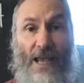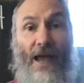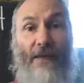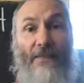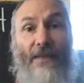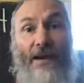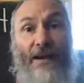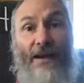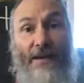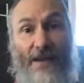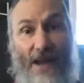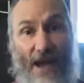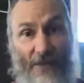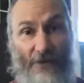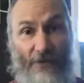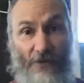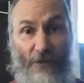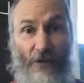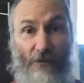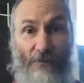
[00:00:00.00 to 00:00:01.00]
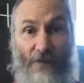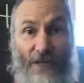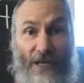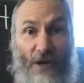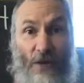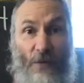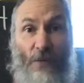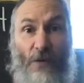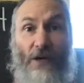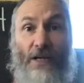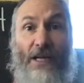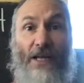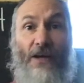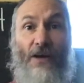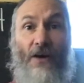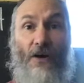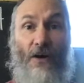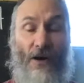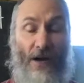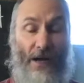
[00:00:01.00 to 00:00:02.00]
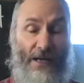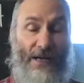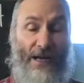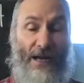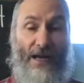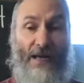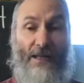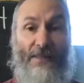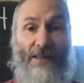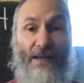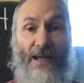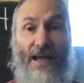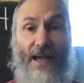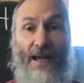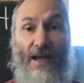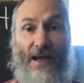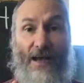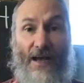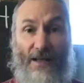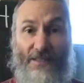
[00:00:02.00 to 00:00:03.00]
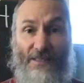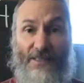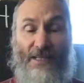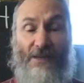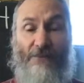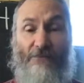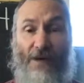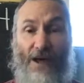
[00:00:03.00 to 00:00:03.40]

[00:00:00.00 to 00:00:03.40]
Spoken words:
and then another whole video working on the consonant,